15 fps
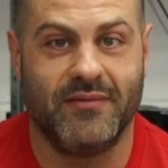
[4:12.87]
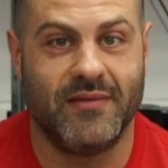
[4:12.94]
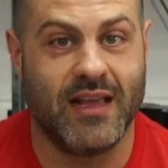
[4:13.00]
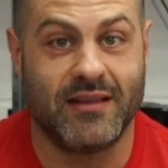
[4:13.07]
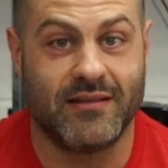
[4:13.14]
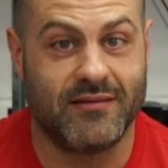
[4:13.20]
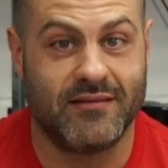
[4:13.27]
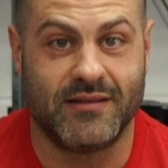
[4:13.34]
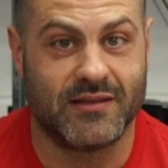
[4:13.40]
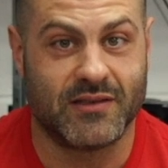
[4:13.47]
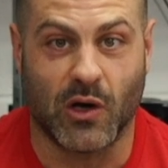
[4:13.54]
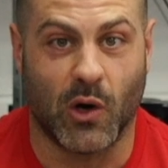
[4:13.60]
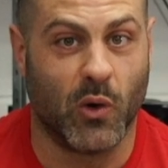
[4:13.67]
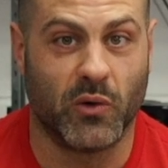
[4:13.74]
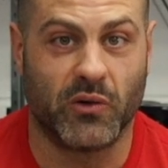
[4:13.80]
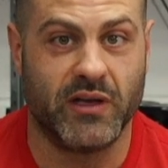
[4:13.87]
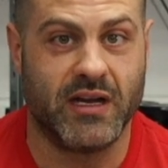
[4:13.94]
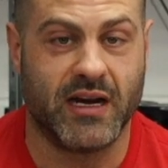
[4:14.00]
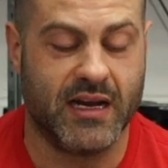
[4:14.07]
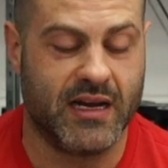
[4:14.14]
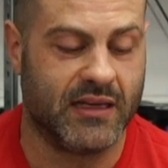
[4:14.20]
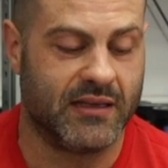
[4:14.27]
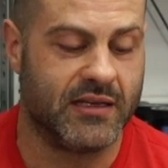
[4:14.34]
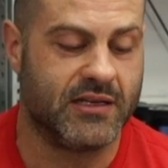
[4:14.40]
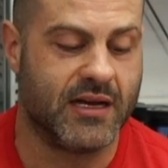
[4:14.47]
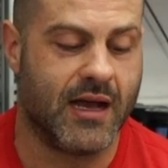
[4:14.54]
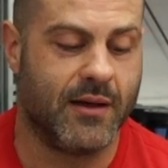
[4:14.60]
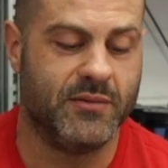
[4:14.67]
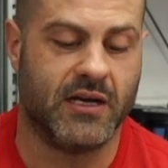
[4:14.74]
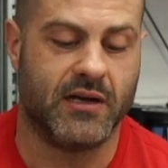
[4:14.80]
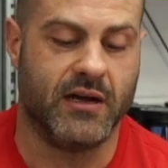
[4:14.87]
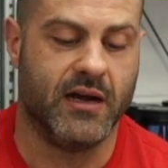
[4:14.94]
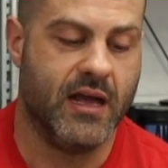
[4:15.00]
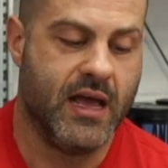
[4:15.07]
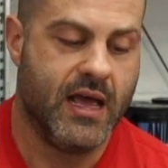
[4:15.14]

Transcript: It's totally gonna get the job done.